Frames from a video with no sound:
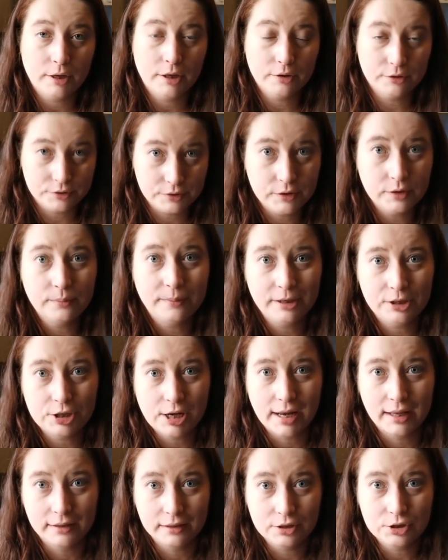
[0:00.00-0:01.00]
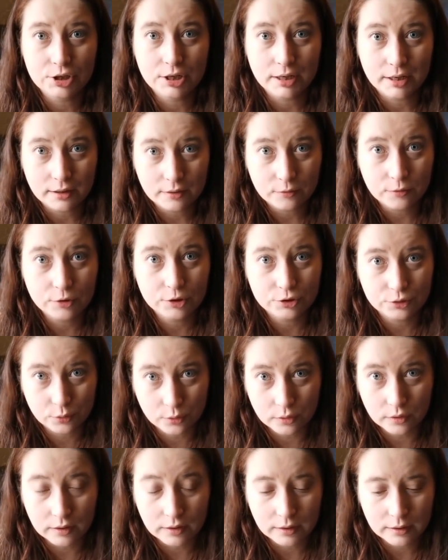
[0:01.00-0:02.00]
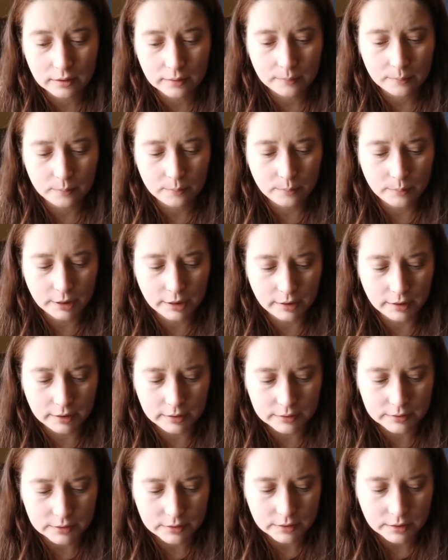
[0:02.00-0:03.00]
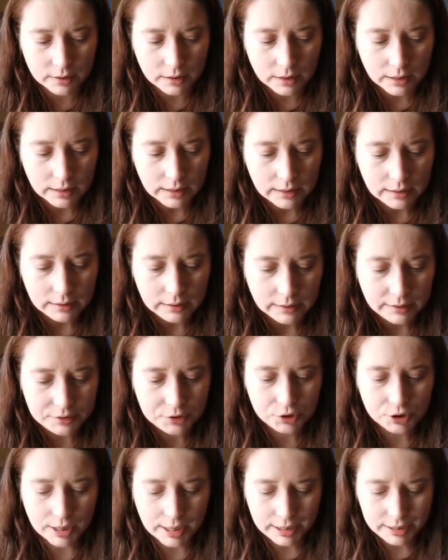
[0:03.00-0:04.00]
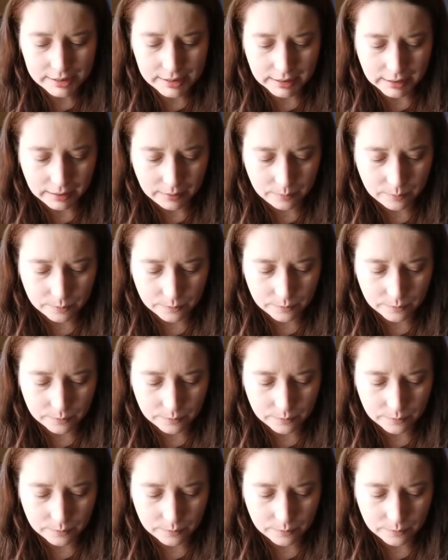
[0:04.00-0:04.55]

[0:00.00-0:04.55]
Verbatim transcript: It'll still be challenging for sure, but let's try to